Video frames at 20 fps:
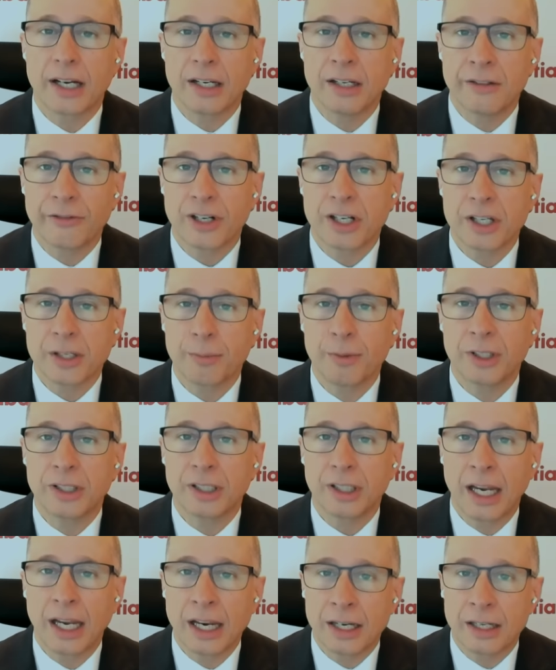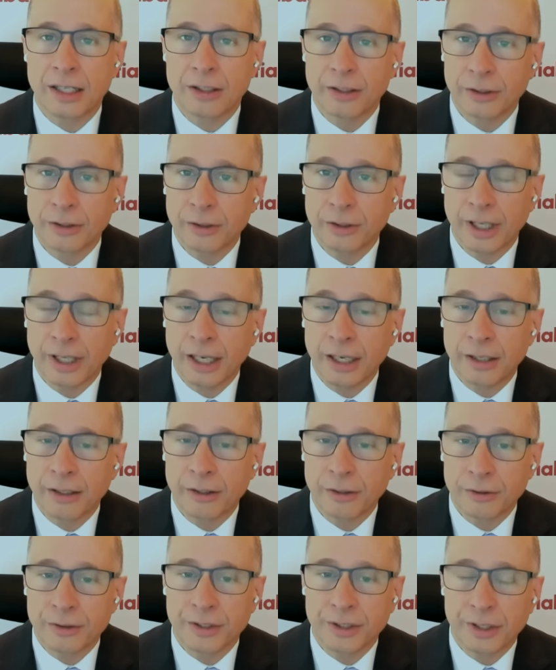that investment and
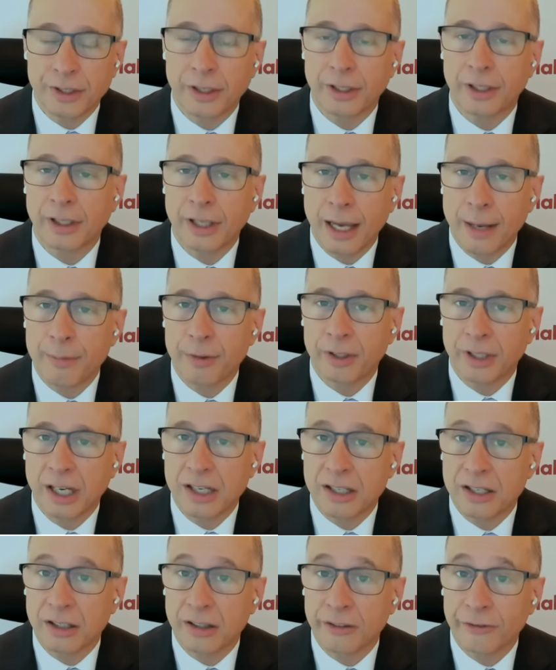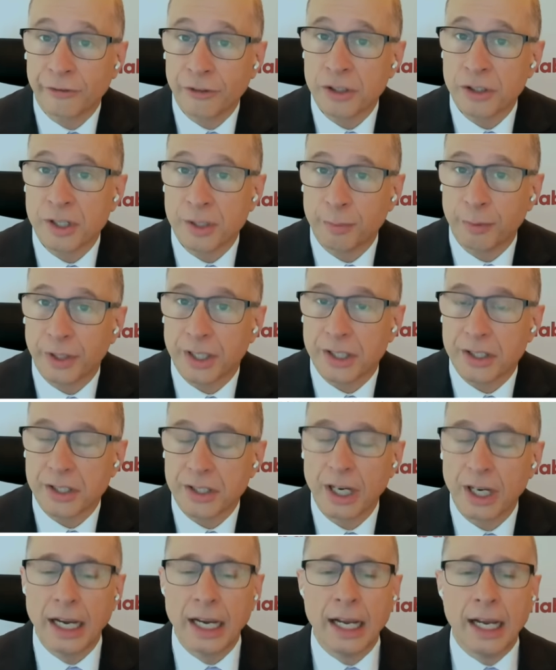those capital gains in the first
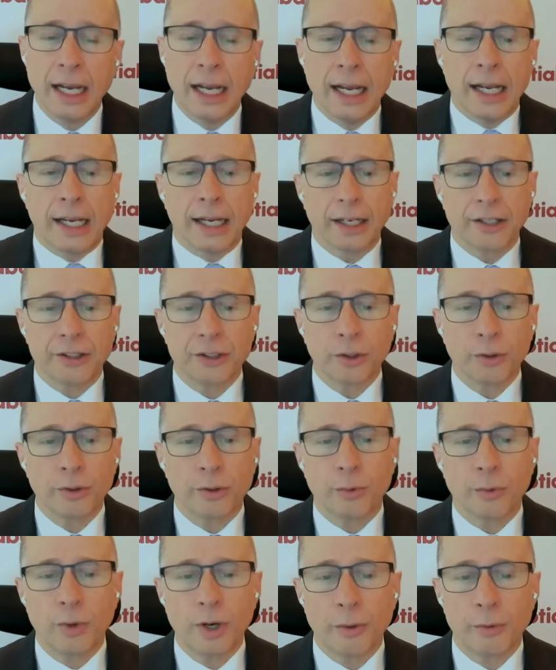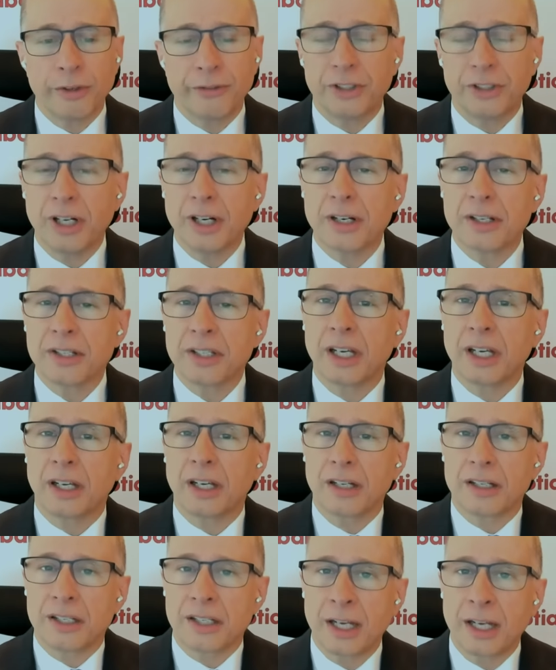place. And so what we've done is
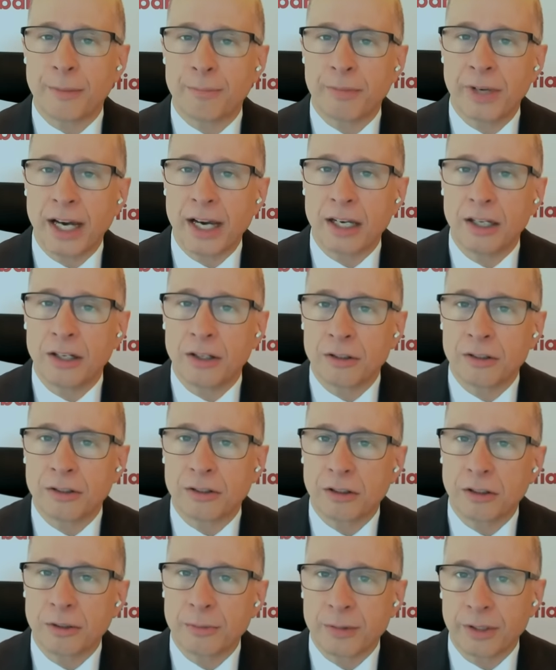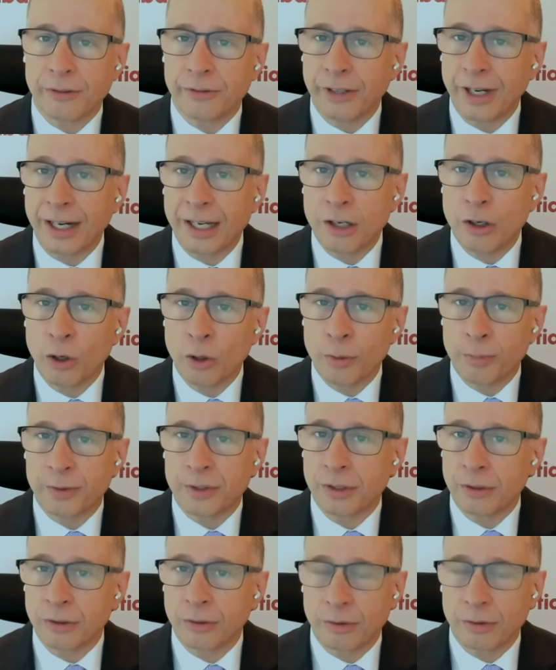taken a step back here in terms of any hope
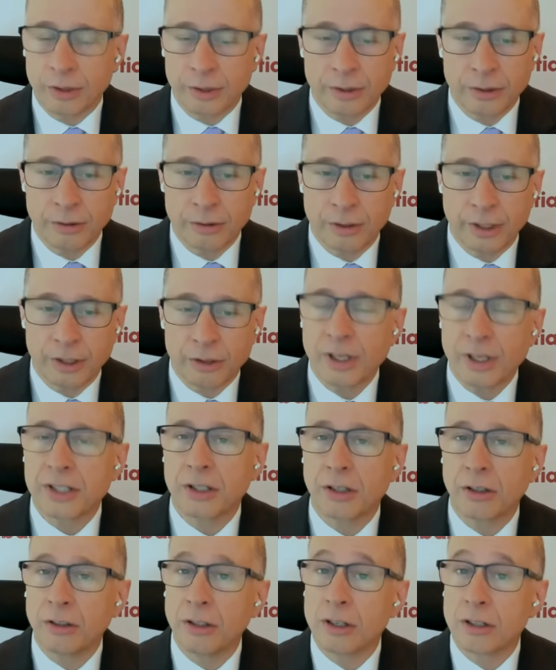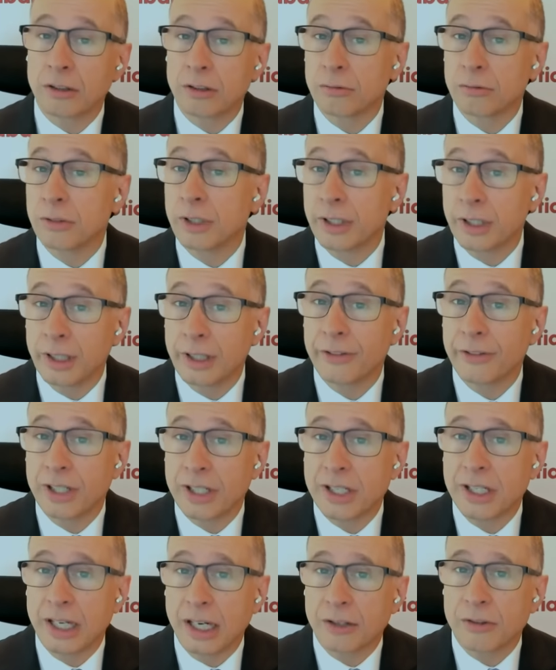to address our longer run living
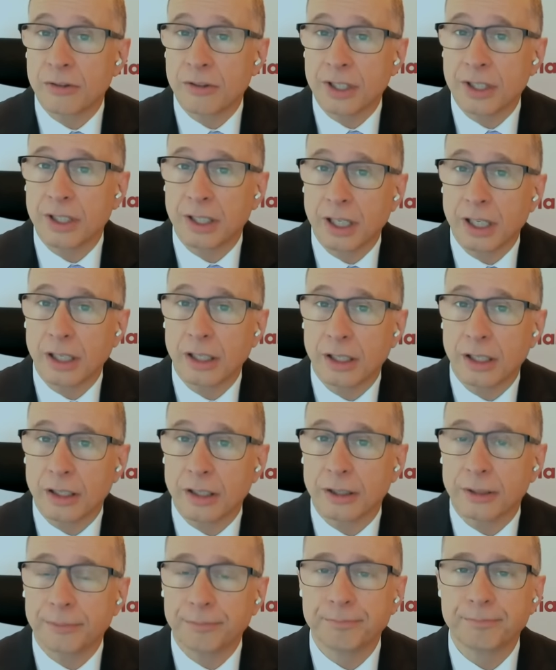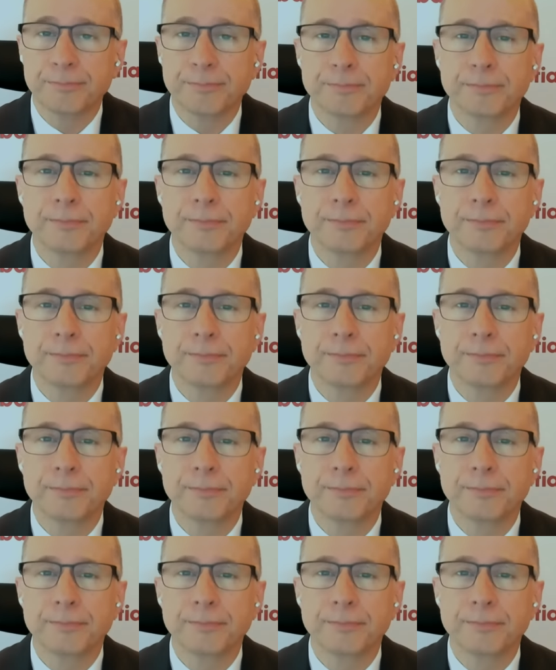standards in Canada.